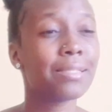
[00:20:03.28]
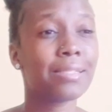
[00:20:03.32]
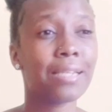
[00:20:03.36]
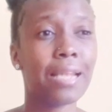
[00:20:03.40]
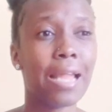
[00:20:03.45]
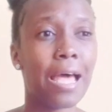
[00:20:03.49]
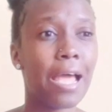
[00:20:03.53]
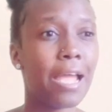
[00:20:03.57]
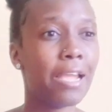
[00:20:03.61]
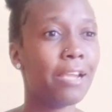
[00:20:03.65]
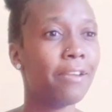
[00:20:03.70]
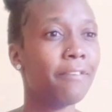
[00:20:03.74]

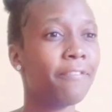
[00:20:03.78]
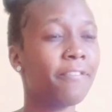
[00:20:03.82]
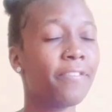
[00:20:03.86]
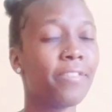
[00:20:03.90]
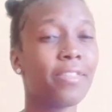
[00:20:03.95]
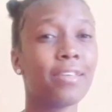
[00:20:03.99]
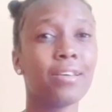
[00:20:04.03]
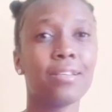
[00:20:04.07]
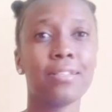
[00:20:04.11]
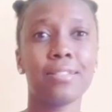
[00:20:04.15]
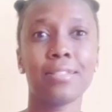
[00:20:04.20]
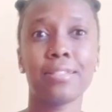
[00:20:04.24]
life,
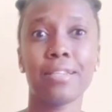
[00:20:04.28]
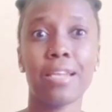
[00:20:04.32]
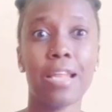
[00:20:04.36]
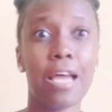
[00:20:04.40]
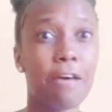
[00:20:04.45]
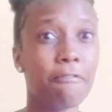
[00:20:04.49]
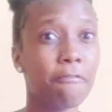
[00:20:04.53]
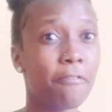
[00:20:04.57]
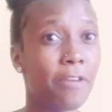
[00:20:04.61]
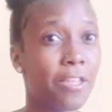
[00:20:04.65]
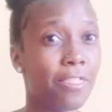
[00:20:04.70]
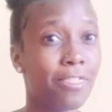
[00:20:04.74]
there is
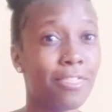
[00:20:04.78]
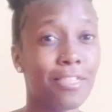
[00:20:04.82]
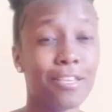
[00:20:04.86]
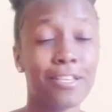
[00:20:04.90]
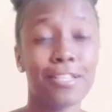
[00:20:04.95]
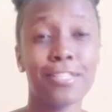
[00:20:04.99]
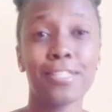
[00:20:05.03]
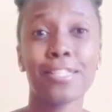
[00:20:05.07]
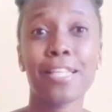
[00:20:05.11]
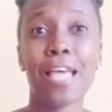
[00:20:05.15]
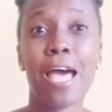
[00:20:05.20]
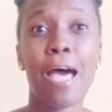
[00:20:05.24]
love, and there
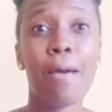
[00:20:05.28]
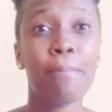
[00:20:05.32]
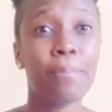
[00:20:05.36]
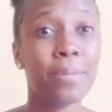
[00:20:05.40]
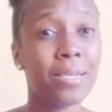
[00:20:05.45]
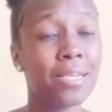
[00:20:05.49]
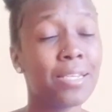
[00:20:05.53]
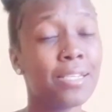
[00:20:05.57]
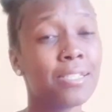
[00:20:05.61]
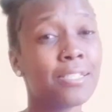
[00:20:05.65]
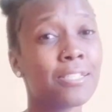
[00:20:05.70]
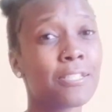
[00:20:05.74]
is
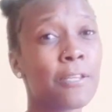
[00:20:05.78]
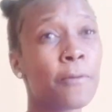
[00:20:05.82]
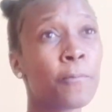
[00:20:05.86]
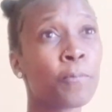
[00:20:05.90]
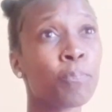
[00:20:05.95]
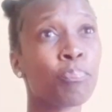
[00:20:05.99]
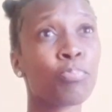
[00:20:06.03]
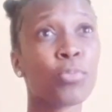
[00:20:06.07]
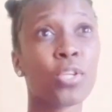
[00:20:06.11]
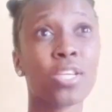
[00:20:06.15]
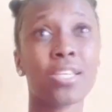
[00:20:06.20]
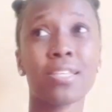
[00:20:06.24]
happiness.
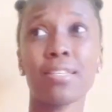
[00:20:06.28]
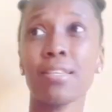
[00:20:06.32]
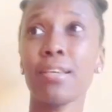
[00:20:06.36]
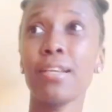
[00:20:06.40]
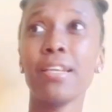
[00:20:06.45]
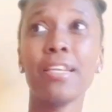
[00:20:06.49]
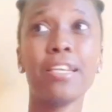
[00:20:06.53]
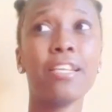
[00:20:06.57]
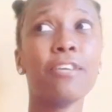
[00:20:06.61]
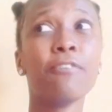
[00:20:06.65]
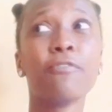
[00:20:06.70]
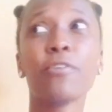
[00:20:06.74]

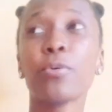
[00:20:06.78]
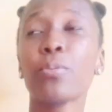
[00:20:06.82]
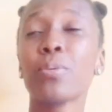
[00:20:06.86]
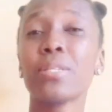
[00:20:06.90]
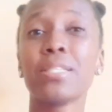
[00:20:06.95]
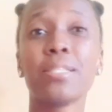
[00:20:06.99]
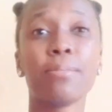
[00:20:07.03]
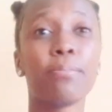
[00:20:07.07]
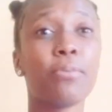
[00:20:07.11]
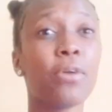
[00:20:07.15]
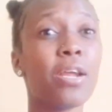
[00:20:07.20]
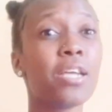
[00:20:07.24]
Living with
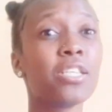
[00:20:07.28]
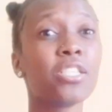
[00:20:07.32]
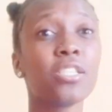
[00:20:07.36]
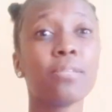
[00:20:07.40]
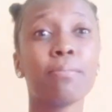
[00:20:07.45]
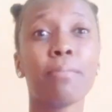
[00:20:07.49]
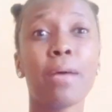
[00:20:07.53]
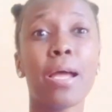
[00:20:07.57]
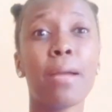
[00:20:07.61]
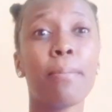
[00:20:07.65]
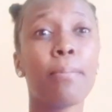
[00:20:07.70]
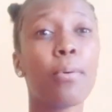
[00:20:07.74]
depression,
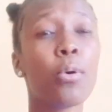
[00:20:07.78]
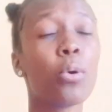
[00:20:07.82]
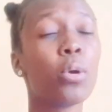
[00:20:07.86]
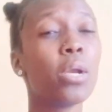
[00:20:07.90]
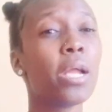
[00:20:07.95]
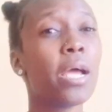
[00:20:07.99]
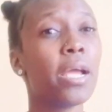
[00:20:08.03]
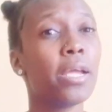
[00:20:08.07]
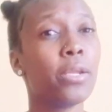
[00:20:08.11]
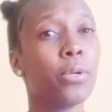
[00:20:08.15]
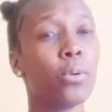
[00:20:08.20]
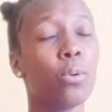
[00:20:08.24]
bipolar,
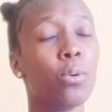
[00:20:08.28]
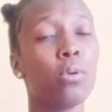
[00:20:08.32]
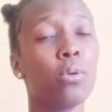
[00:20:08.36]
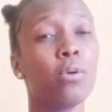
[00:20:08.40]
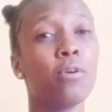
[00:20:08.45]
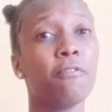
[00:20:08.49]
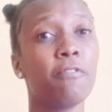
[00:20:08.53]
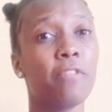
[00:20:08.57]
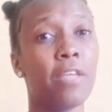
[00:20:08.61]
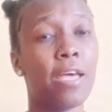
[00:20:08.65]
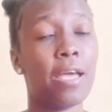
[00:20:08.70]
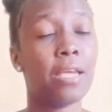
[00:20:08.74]
and all
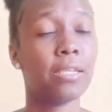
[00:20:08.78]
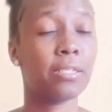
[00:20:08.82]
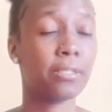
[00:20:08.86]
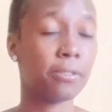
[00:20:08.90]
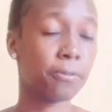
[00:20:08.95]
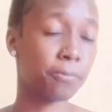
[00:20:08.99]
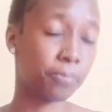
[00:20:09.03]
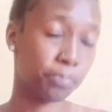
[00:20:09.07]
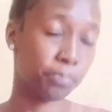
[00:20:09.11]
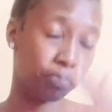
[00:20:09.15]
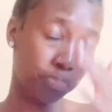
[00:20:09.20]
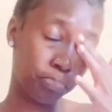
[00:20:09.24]
of that,
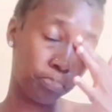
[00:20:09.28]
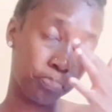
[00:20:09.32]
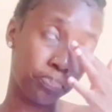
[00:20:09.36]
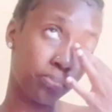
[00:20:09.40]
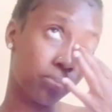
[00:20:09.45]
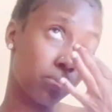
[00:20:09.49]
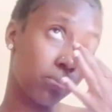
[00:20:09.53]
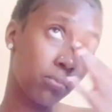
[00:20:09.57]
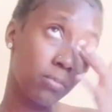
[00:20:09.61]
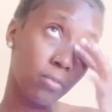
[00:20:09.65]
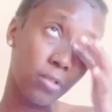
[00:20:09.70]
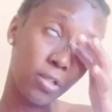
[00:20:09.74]

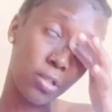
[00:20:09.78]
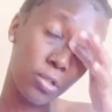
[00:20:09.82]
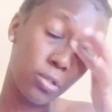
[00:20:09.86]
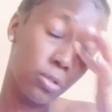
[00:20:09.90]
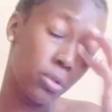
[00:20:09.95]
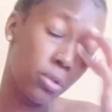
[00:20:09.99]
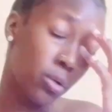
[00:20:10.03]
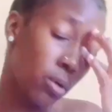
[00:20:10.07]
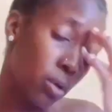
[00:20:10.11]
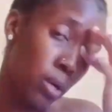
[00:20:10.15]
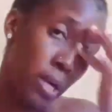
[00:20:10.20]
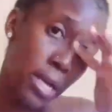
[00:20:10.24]
you
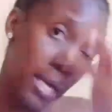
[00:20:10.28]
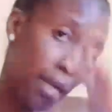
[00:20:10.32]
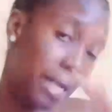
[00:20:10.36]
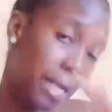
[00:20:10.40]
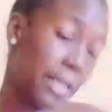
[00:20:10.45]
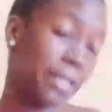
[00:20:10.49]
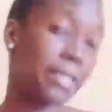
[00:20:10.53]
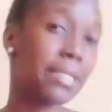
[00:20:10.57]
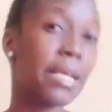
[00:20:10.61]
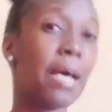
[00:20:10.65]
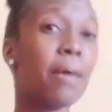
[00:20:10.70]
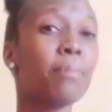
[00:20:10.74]
know,
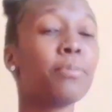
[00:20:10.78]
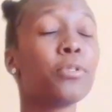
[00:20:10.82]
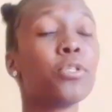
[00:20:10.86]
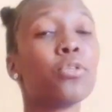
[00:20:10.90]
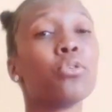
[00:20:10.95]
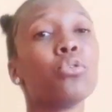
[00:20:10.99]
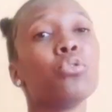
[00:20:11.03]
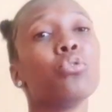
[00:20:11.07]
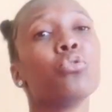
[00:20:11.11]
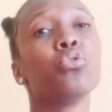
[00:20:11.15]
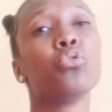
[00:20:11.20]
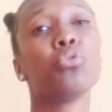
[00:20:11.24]
it's up to
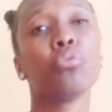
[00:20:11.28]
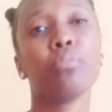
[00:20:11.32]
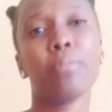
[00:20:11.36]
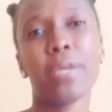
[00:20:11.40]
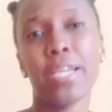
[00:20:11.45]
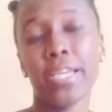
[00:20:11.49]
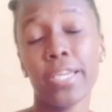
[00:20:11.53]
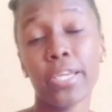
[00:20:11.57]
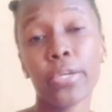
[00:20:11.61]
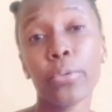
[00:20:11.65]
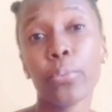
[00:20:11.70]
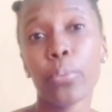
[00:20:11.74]
you to
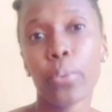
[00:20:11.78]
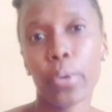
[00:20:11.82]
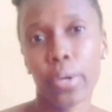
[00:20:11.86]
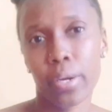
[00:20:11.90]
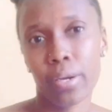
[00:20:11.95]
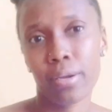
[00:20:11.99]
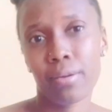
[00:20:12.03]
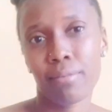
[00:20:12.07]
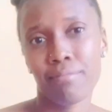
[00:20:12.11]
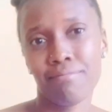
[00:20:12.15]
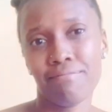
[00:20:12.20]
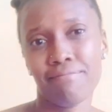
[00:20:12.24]
make it
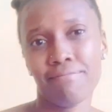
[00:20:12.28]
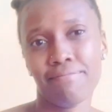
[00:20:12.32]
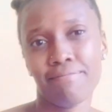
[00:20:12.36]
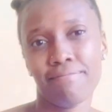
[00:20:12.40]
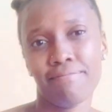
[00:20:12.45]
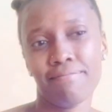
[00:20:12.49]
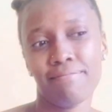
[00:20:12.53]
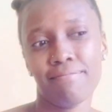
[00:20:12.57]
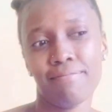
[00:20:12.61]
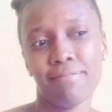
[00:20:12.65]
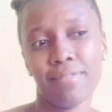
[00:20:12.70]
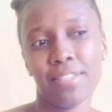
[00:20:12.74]
work.
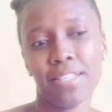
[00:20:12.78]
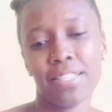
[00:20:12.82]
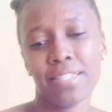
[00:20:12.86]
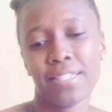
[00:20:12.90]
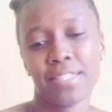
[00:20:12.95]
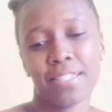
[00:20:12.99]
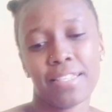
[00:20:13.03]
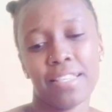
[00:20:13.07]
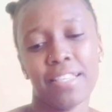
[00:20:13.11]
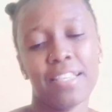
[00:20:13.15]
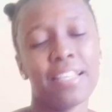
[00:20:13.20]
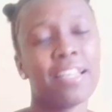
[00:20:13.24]

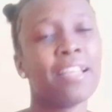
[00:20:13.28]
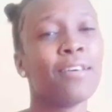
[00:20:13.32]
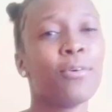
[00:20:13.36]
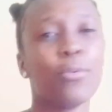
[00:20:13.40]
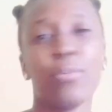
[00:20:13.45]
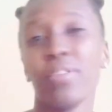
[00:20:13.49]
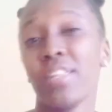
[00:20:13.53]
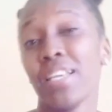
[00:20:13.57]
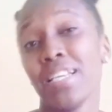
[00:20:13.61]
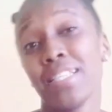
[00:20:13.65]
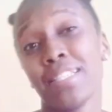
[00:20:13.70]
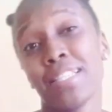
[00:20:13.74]
It's
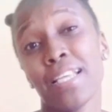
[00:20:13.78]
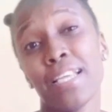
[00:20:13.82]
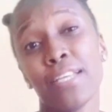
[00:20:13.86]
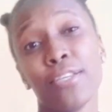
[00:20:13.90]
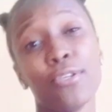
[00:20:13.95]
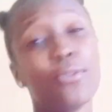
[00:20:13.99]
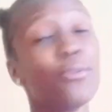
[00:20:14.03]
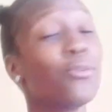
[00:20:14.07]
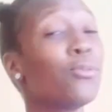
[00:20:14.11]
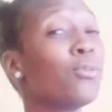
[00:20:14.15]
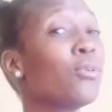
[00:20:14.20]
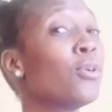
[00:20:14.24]
they
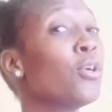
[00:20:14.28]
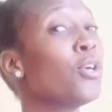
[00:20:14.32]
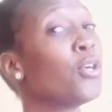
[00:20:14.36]
say